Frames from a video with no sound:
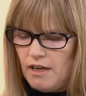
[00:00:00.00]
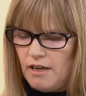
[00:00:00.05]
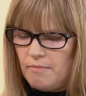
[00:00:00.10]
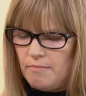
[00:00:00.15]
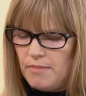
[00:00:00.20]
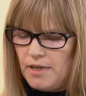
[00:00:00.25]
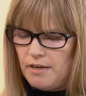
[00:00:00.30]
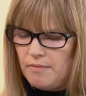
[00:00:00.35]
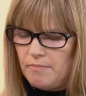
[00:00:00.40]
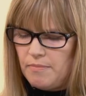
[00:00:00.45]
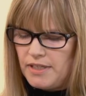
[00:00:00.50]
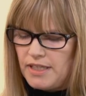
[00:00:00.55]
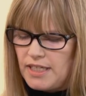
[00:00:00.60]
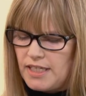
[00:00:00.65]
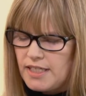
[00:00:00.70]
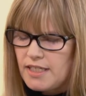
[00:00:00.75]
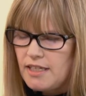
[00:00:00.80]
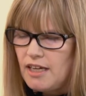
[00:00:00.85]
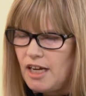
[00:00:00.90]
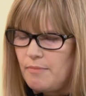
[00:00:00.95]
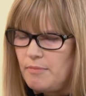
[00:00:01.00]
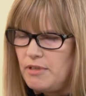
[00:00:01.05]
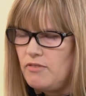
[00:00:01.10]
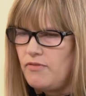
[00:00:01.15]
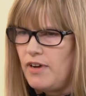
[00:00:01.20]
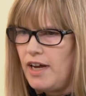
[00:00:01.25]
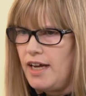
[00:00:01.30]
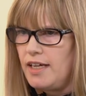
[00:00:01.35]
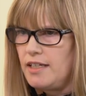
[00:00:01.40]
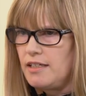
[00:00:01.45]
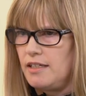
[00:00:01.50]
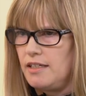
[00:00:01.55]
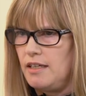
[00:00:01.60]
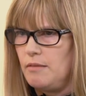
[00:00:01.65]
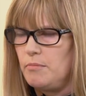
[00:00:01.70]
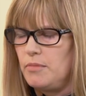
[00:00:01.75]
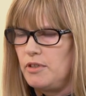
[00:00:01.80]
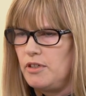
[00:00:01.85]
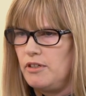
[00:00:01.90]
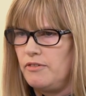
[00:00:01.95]
But this time you've had a
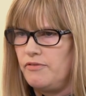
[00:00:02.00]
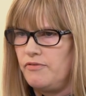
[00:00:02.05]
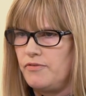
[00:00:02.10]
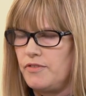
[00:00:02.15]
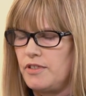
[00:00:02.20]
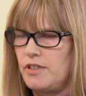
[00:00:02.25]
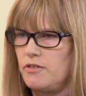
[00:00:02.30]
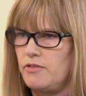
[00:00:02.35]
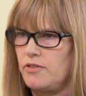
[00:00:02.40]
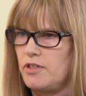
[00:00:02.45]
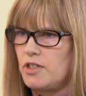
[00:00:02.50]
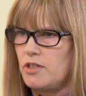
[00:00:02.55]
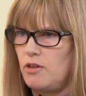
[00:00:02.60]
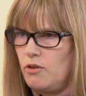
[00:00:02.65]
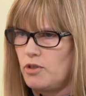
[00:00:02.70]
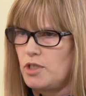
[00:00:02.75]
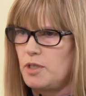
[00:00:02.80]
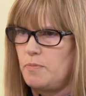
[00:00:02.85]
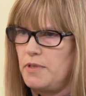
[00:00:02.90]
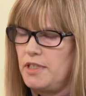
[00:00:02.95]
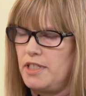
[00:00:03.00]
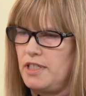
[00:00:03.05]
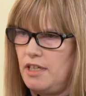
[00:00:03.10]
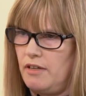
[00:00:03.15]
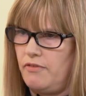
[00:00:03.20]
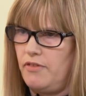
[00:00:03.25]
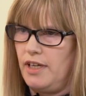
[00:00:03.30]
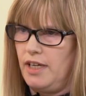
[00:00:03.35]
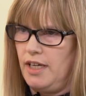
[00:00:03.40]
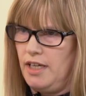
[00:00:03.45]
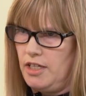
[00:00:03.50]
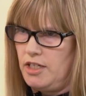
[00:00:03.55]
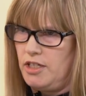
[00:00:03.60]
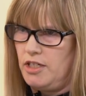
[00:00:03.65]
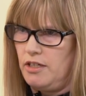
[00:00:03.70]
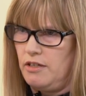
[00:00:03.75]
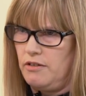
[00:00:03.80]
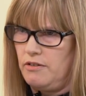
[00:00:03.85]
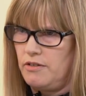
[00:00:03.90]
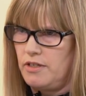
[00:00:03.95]
number of sort of stock-specific
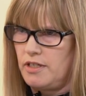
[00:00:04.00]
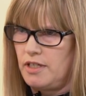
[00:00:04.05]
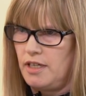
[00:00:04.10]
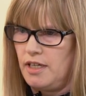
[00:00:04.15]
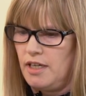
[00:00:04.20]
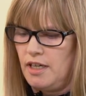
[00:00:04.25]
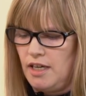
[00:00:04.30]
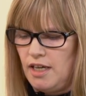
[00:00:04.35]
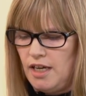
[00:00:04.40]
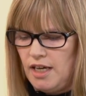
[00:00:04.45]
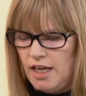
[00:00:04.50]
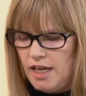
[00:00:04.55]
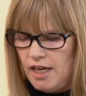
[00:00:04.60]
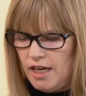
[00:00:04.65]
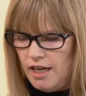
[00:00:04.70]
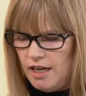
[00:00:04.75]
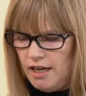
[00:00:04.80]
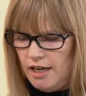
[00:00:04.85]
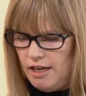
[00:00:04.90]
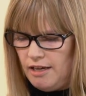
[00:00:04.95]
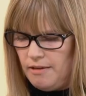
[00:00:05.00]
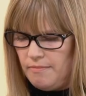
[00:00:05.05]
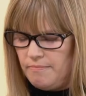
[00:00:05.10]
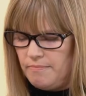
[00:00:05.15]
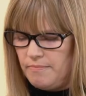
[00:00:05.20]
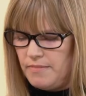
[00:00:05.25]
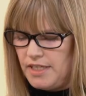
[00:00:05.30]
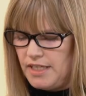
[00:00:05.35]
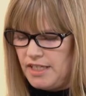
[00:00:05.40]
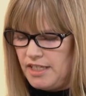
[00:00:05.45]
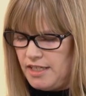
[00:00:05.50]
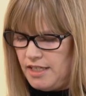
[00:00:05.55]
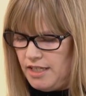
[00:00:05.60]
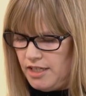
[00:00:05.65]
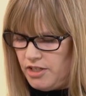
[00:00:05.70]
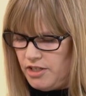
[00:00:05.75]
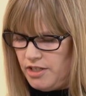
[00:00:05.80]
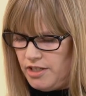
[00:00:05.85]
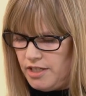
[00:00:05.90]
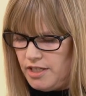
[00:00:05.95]
issues,
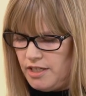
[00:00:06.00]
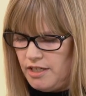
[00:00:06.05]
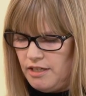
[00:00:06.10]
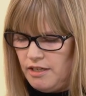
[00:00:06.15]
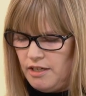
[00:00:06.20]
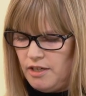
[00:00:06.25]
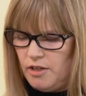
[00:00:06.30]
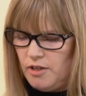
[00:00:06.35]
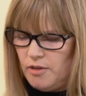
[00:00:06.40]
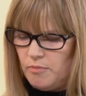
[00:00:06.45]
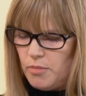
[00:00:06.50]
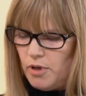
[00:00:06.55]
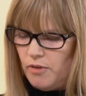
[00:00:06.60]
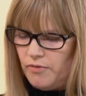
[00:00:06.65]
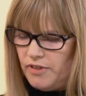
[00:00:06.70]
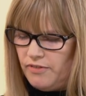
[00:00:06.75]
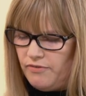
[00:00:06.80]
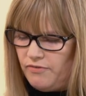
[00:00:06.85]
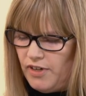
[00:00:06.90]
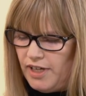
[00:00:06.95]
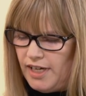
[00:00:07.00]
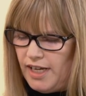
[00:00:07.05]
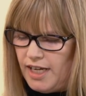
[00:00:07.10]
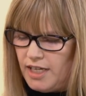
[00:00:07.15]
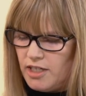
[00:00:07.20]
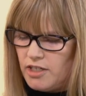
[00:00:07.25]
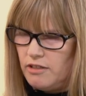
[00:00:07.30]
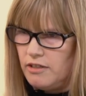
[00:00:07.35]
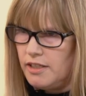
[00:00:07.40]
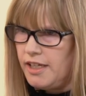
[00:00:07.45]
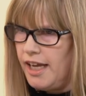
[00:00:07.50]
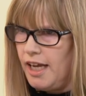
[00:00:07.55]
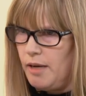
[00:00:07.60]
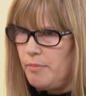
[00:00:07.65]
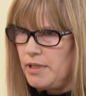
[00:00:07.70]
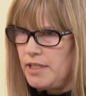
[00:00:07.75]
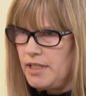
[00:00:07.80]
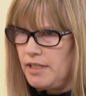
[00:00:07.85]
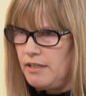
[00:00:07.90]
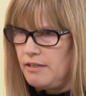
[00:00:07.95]
such as Provident Financial,
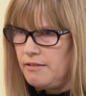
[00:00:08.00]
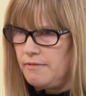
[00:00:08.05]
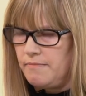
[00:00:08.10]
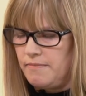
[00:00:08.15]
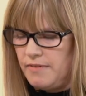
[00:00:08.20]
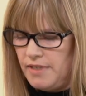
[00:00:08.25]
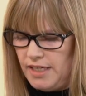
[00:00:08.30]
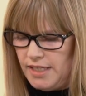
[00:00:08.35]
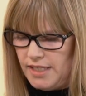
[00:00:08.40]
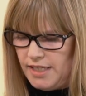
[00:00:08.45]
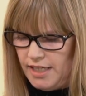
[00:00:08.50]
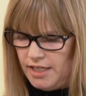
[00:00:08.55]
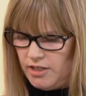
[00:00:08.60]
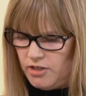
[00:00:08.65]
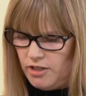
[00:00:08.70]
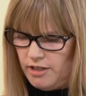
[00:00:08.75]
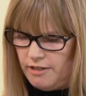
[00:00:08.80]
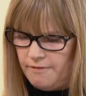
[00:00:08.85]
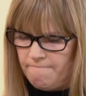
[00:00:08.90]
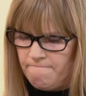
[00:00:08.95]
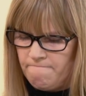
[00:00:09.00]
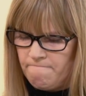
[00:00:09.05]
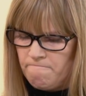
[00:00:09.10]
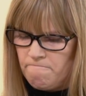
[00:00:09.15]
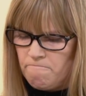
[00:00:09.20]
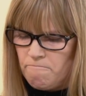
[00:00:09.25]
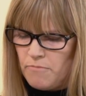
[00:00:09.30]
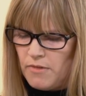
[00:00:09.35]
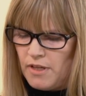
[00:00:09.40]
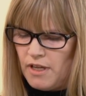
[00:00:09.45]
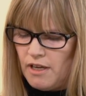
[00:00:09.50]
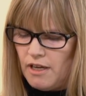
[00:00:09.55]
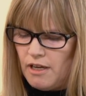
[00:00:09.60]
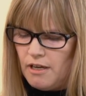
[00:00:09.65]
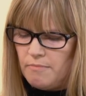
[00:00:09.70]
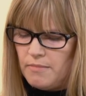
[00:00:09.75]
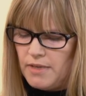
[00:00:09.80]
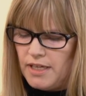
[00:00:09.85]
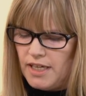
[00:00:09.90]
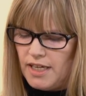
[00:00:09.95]
Capita, etc.
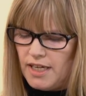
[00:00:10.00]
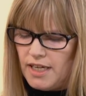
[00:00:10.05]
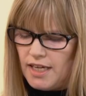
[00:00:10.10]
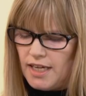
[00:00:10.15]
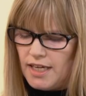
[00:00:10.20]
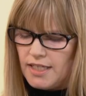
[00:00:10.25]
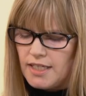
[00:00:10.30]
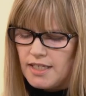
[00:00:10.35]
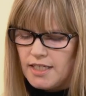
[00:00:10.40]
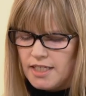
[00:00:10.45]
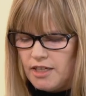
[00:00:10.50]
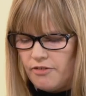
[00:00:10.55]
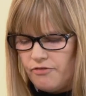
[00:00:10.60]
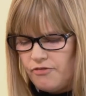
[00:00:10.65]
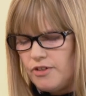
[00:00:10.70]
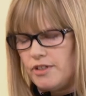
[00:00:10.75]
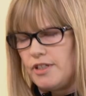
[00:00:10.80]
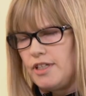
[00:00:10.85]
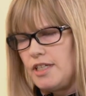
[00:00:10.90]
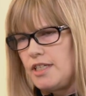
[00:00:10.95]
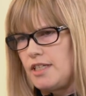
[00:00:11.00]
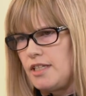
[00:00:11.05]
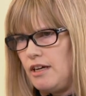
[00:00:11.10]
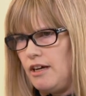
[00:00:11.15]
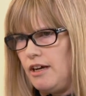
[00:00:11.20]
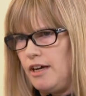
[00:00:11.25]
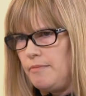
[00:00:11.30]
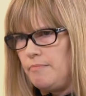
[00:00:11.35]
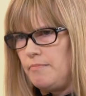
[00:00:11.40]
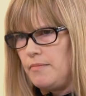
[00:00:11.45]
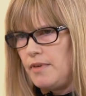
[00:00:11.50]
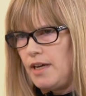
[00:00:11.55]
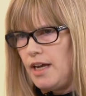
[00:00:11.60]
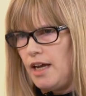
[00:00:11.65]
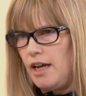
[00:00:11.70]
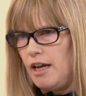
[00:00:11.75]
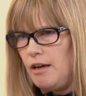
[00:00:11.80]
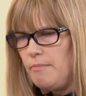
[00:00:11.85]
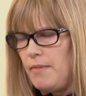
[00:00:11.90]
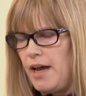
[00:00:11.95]
Is it different this time?
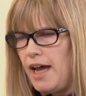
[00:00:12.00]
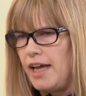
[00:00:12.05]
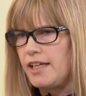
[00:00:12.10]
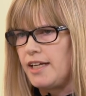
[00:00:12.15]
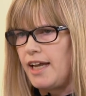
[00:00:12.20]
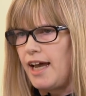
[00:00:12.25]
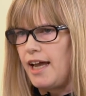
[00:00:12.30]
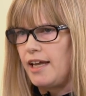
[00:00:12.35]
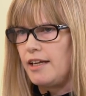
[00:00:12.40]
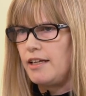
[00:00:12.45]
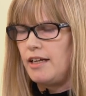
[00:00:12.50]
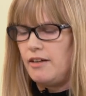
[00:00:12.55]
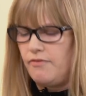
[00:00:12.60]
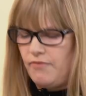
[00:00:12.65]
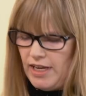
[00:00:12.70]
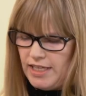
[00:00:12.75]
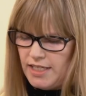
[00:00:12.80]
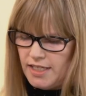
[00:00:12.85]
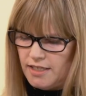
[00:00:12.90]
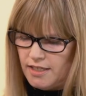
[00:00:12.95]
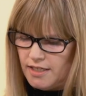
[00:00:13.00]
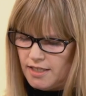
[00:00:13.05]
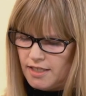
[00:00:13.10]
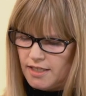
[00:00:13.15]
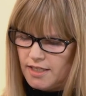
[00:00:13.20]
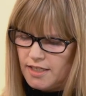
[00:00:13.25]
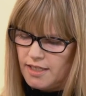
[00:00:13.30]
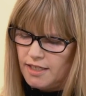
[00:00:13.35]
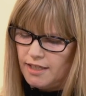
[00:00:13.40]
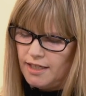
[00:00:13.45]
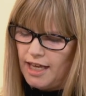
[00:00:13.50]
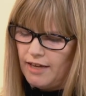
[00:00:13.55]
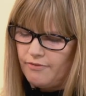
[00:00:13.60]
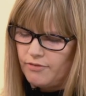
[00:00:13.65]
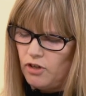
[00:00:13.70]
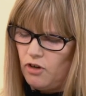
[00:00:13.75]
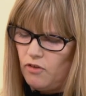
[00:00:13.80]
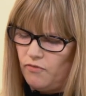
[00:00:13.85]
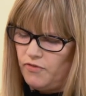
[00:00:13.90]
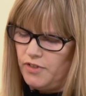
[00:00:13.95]
And can investors still
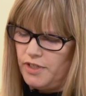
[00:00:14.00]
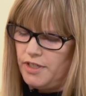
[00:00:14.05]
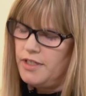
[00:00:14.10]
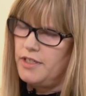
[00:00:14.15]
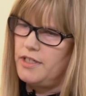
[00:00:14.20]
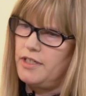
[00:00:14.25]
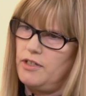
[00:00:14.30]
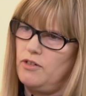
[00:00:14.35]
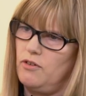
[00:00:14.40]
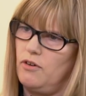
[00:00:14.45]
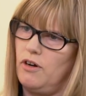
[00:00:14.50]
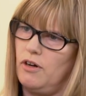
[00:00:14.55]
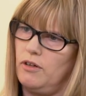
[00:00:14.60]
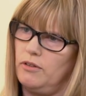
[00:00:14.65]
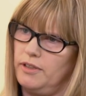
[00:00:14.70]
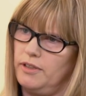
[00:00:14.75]
have confidence in your